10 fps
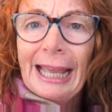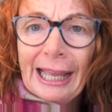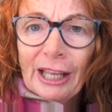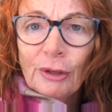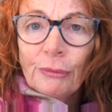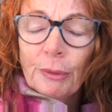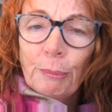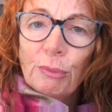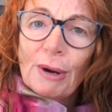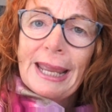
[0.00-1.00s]
And how the
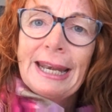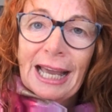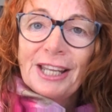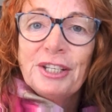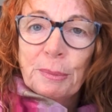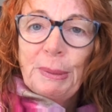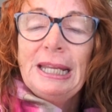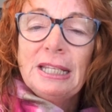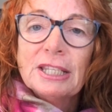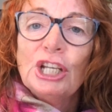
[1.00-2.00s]
brain
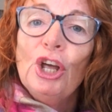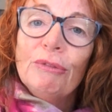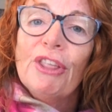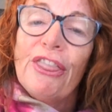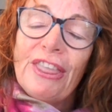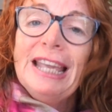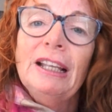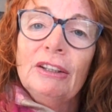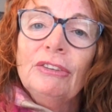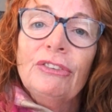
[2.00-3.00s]
underpins a lot of the
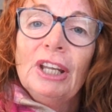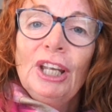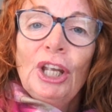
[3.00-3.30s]
things.